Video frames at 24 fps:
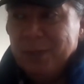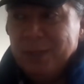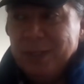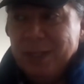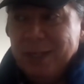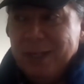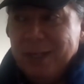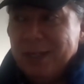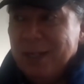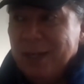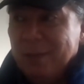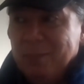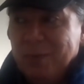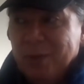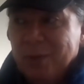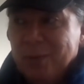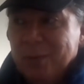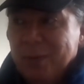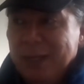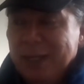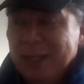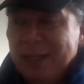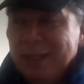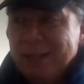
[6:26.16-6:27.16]
within a
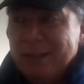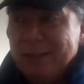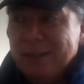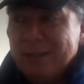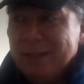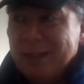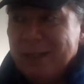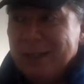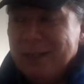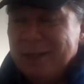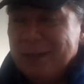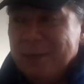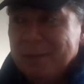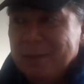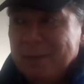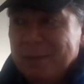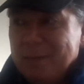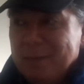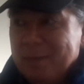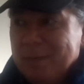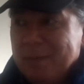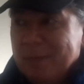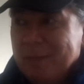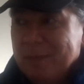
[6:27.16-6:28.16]
couple of weeks,
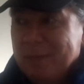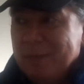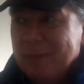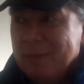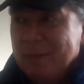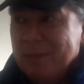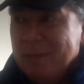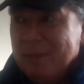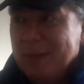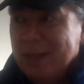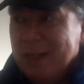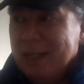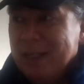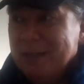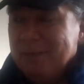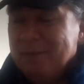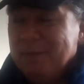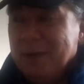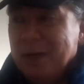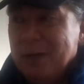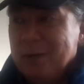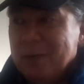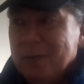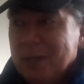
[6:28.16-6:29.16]

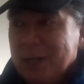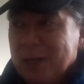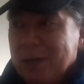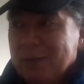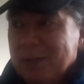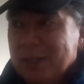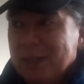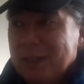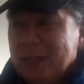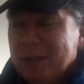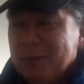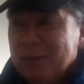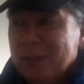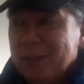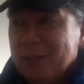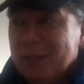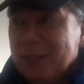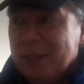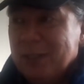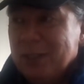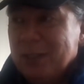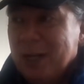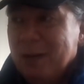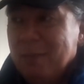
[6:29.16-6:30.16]
I found out that there
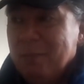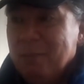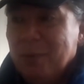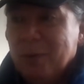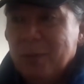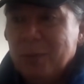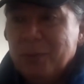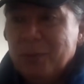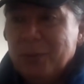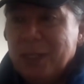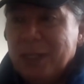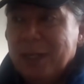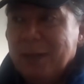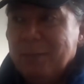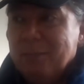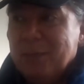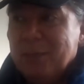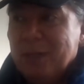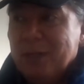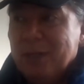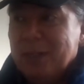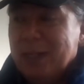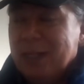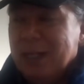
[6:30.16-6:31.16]
was a job posting
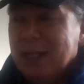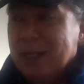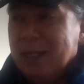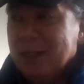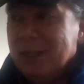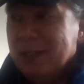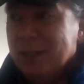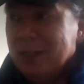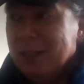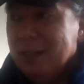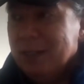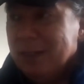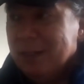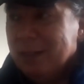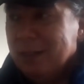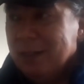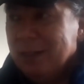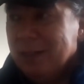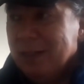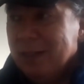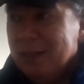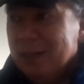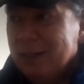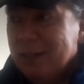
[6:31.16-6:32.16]
up there that I could,
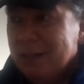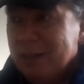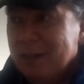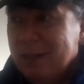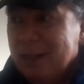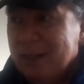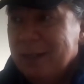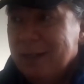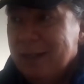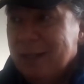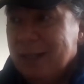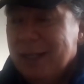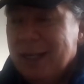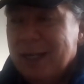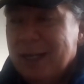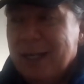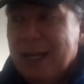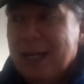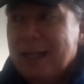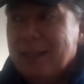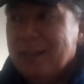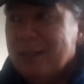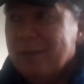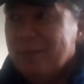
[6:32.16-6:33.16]
I
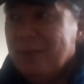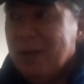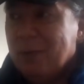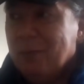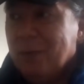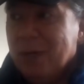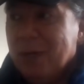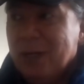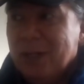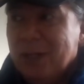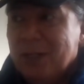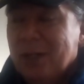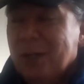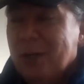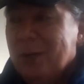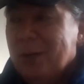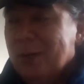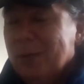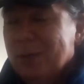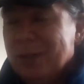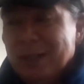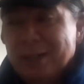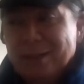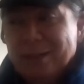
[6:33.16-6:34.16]
got asked if I wanted to
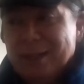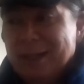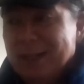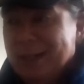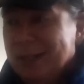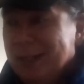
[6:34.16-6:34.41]
go, and I